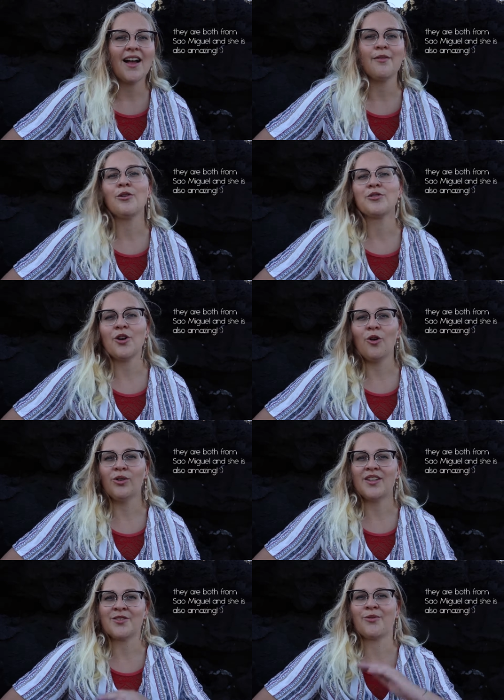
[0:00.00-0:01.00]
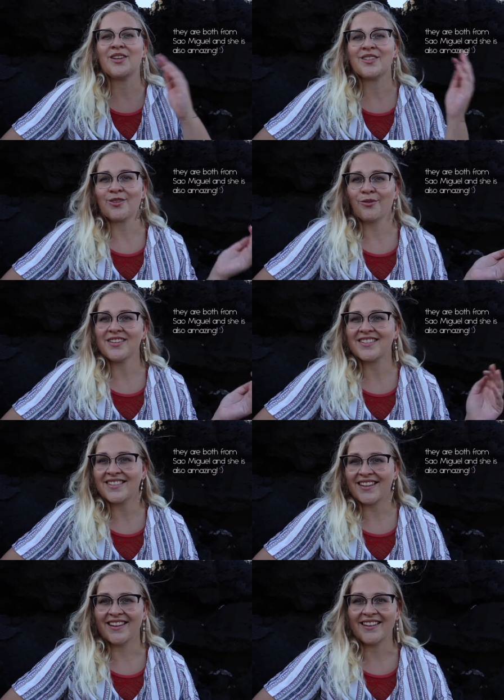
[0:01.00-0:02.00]
I wrote a whole Azorean Stories
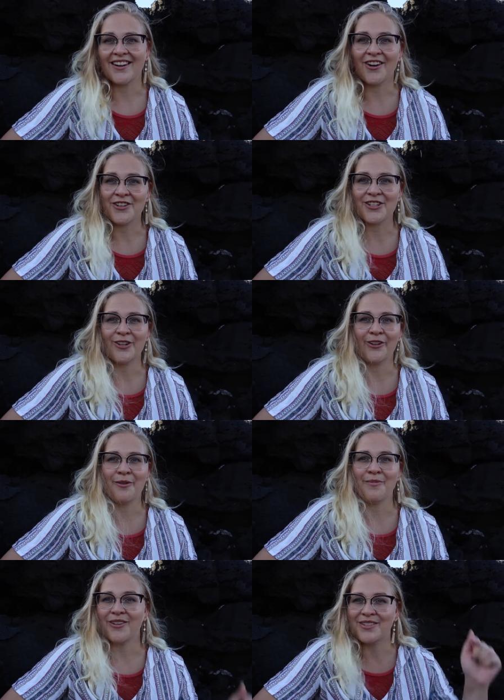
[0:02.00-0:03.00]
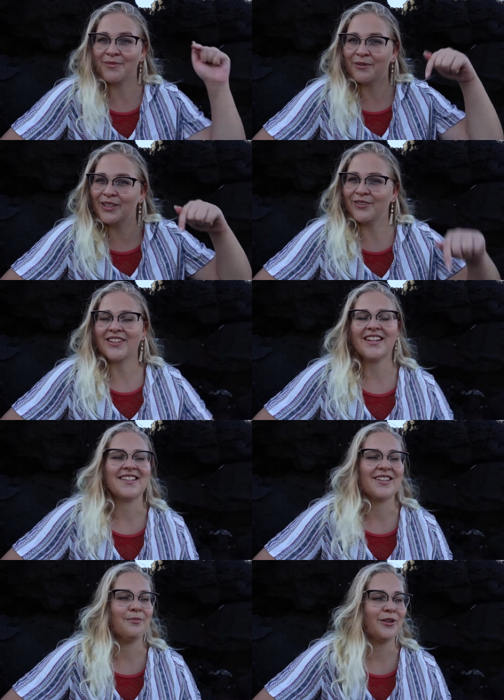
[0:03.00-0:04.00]
uh, article about him. I will leave it
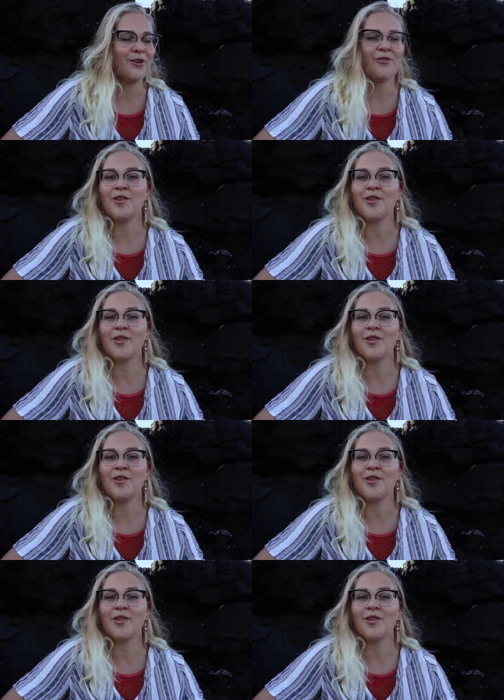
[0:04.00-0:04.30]
linked down below.